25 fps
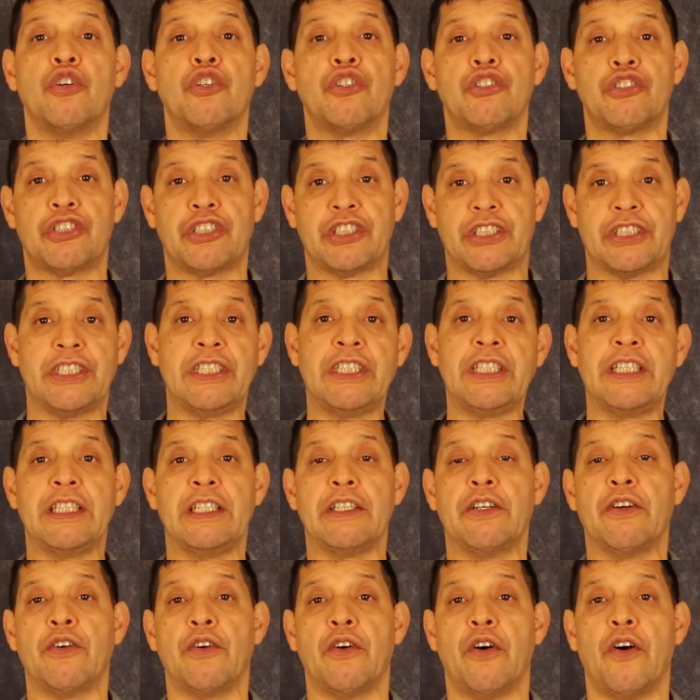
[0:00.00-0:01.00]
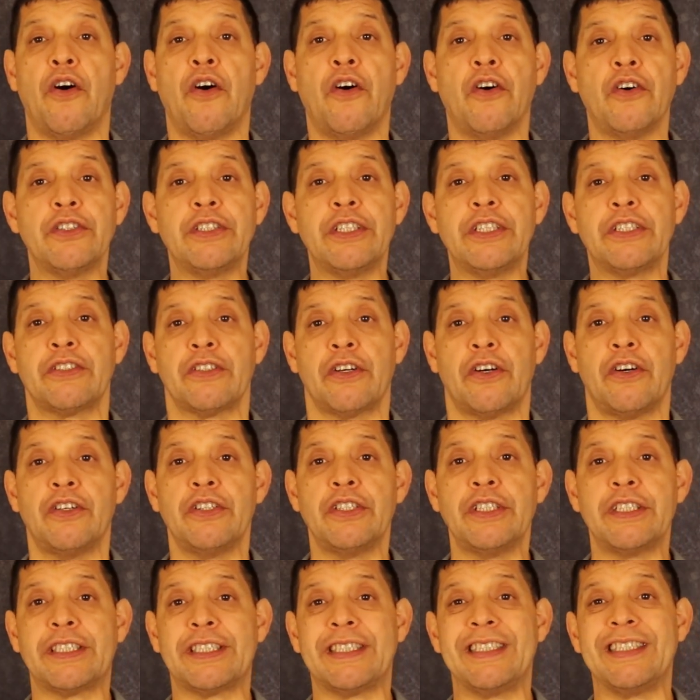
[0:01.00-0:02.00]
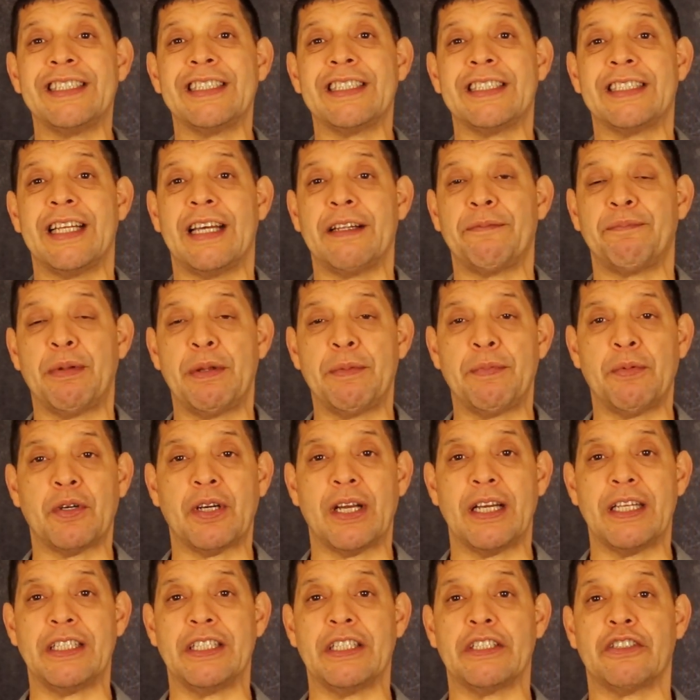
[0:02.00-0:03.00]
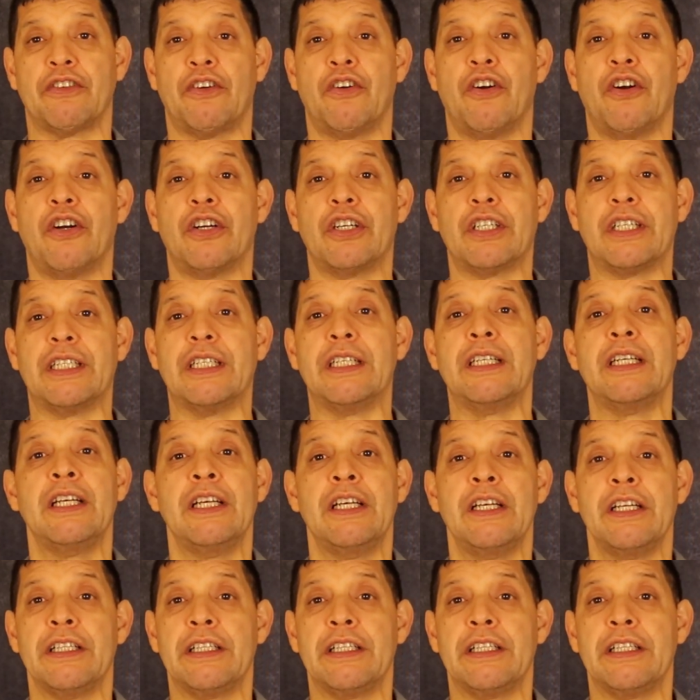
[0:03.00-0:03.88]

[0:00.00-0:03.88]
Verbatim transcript: or Shein or all these other things that people can just order